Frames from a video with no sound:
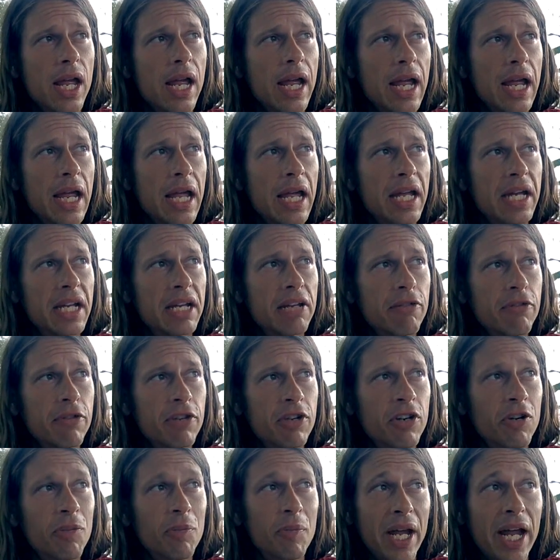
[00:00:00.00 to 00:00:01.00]
And if
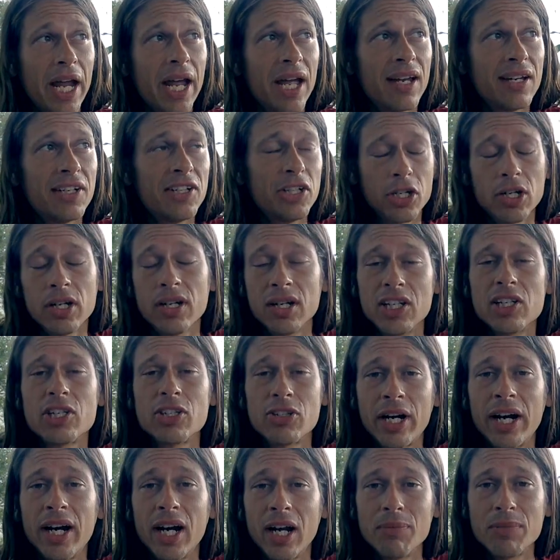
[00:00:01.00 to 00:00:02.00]
you're a man, you're going to
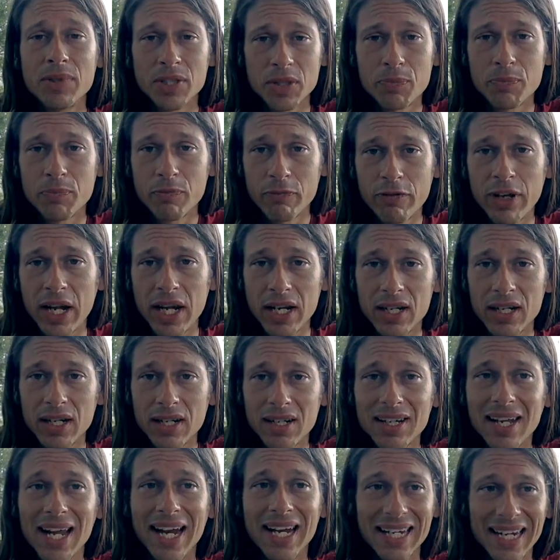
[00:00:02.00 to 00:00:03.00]
straight up just fake
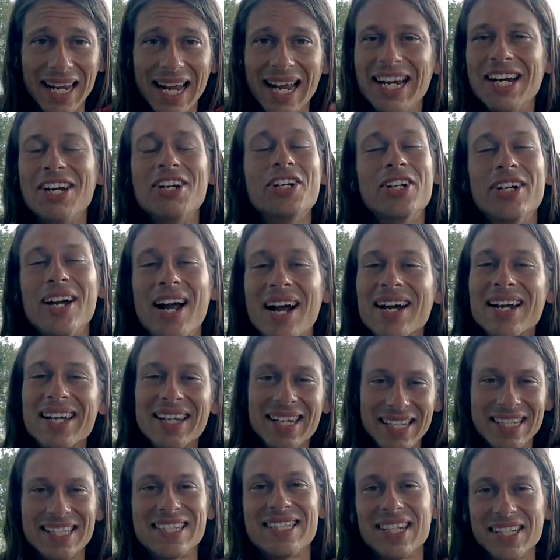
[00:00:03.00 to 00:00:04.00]
it. Like, you're not
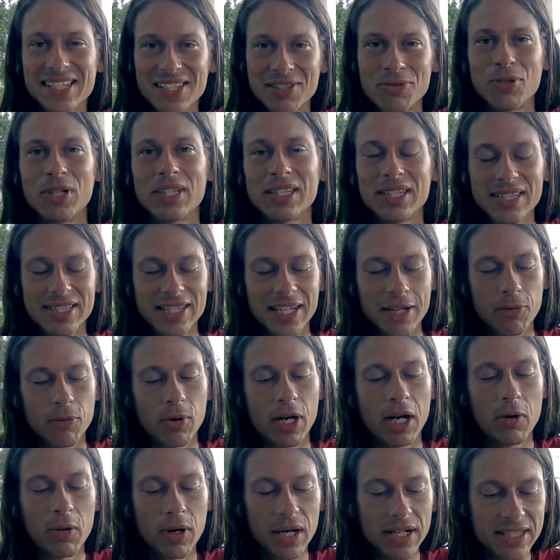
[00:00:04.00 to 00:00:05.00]
gonna, it doesn't work the same
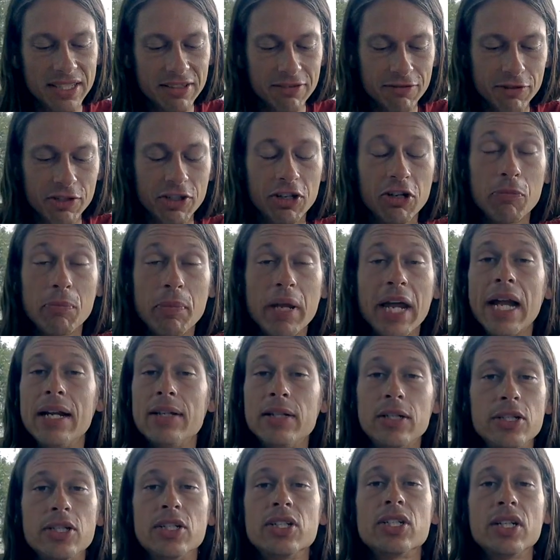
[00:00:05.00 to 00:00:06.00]
way. Whereas if you're a man,
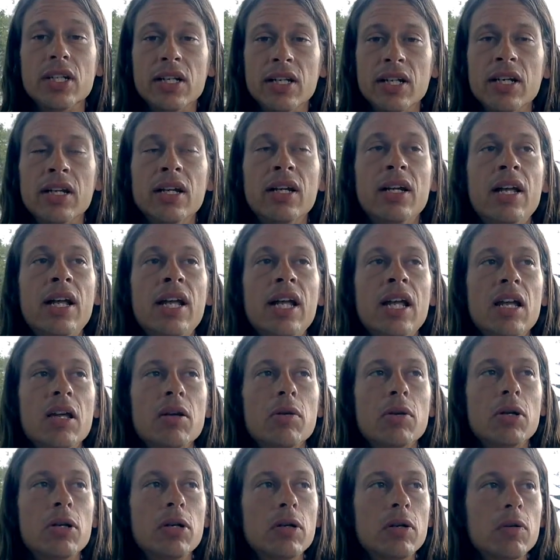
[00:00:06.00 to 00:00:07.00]
you're just going to
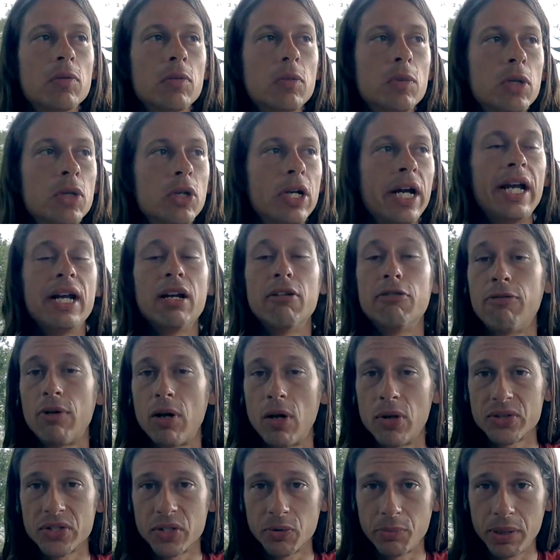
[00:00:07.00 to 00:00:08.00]
create a
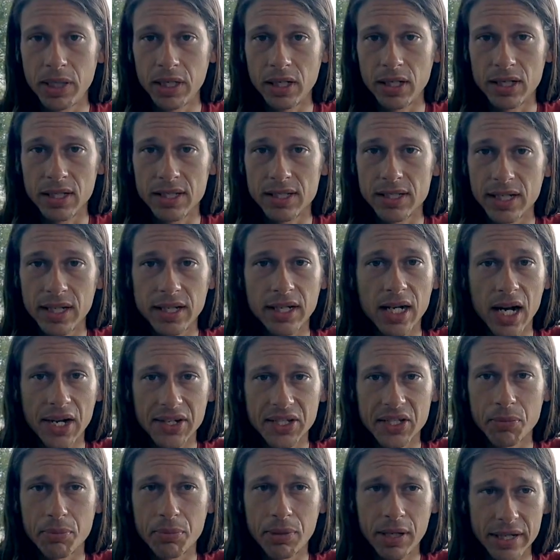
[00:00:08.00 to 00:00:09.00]
false appearance and
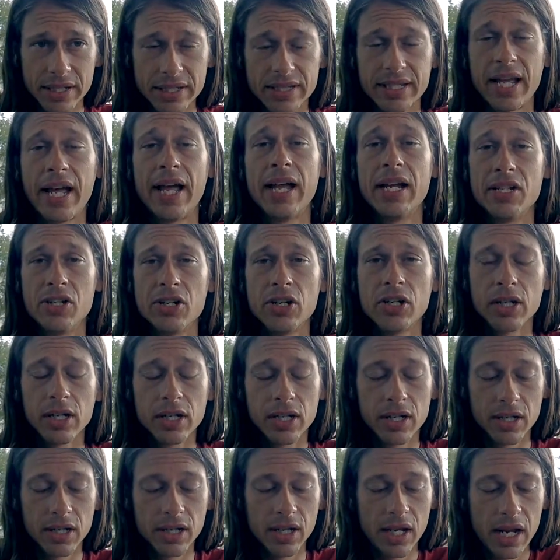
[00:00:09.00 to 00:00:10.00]
not suppress that. And you're
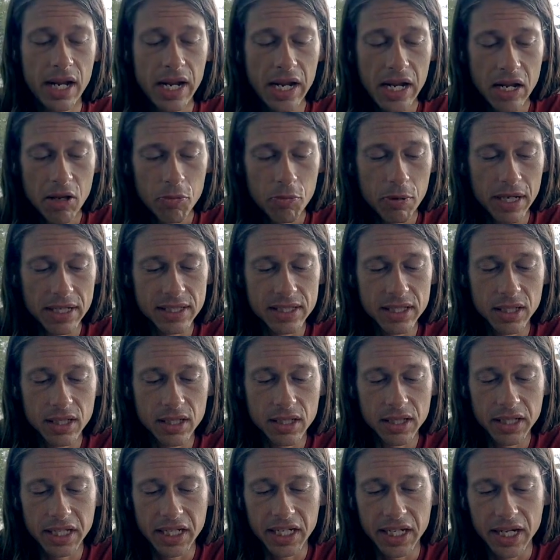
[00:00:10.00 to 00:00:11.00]
going to
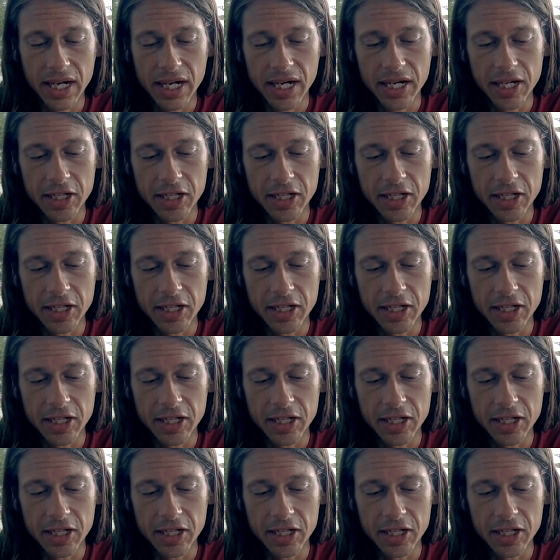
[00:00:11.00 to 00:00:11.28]
basically